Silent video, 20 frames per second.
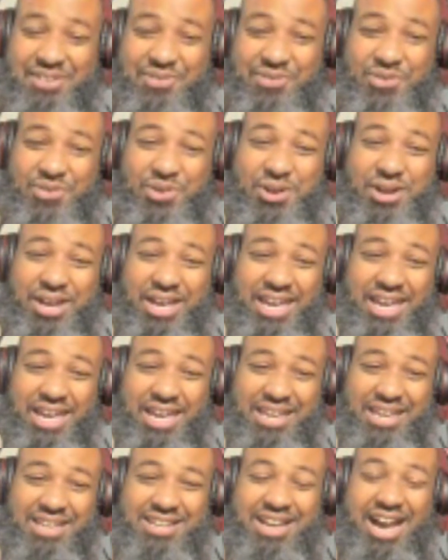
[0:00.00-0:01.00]
for
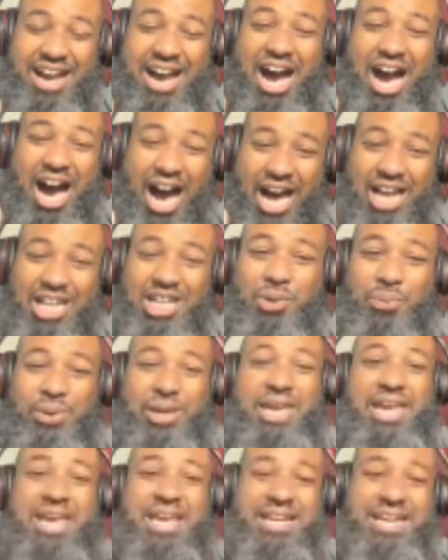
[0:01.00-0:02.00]
a
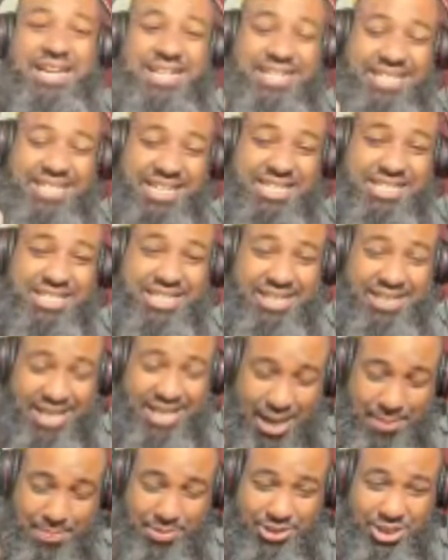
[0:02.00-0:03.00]
Halloween edition,
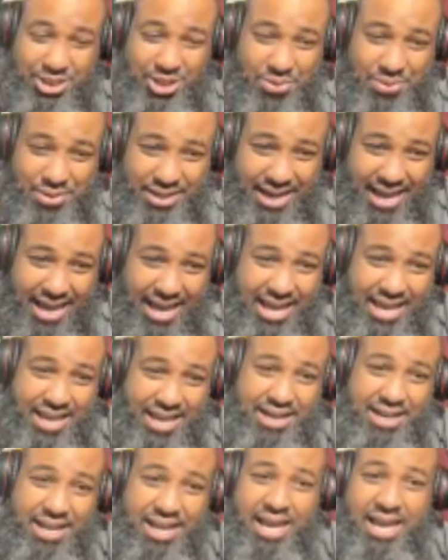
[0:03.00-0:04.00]
episode
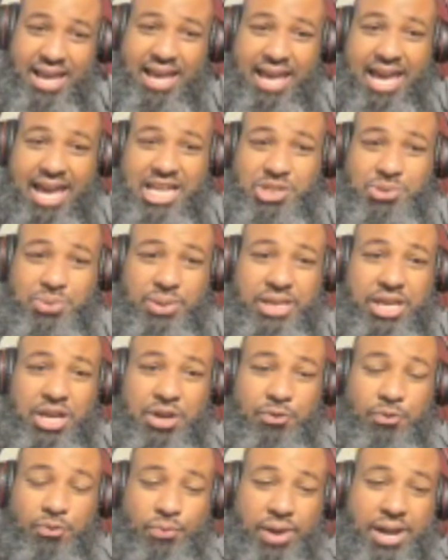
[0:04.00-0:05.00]
9. As we
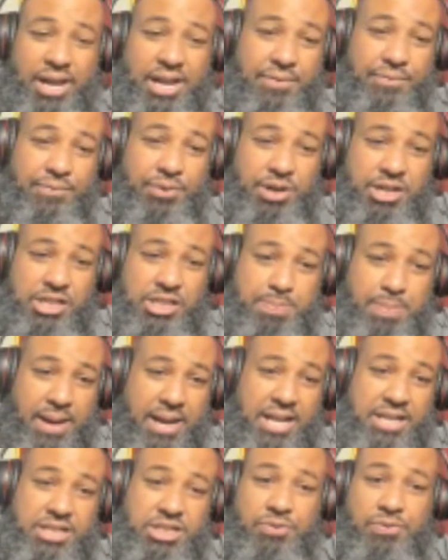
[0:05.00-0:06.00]
get ready for the
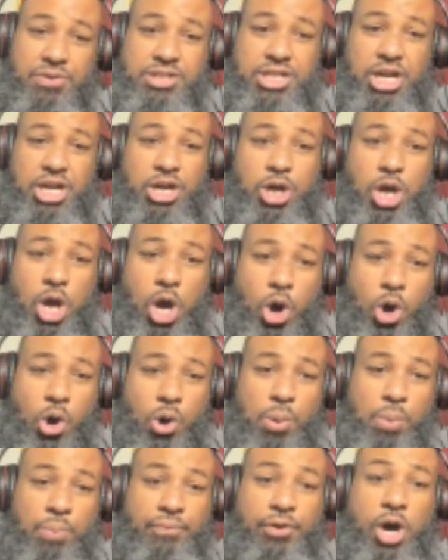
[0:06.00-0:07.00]
Spiders to return
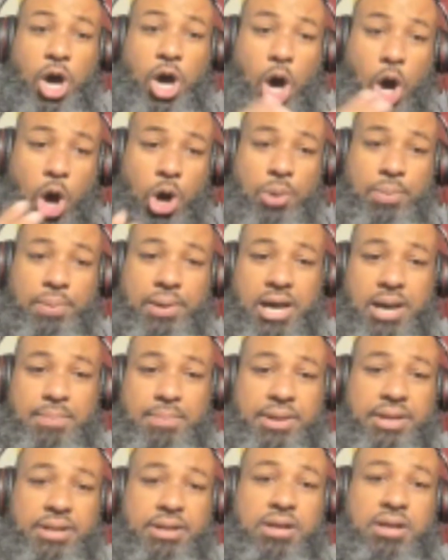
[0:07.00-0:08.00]
home for
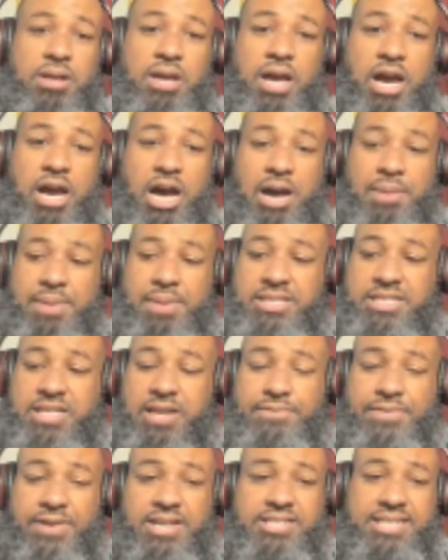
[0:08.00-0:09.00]
homecoming as
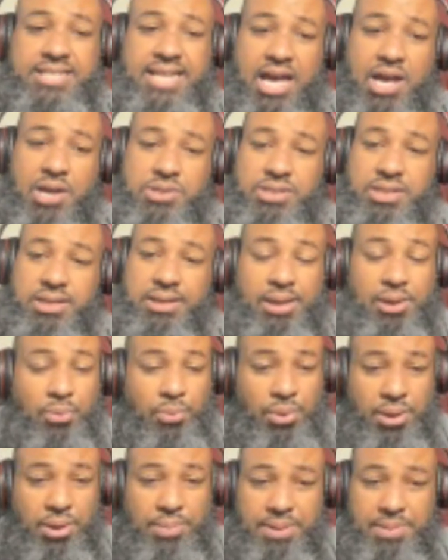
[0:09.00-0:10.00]
they face Townsend.
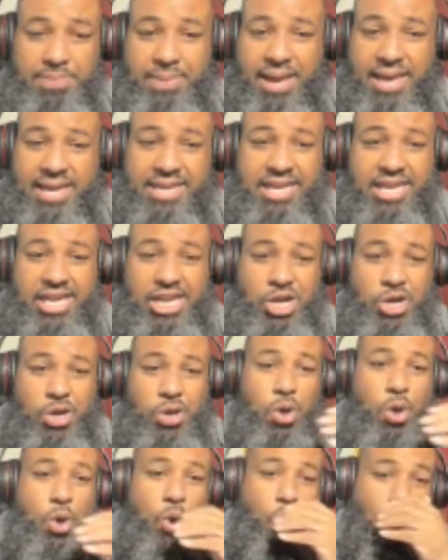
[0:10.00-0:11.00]
And we'll be back
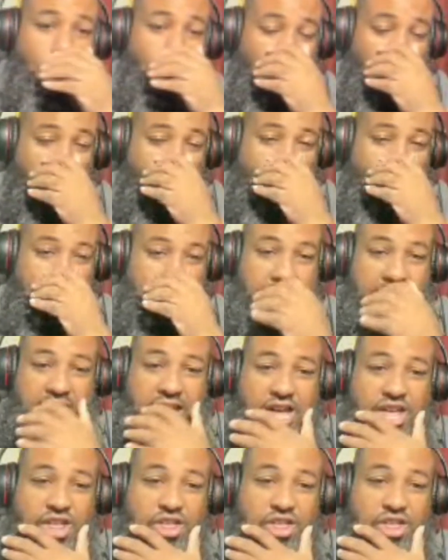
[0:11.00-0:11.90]
here on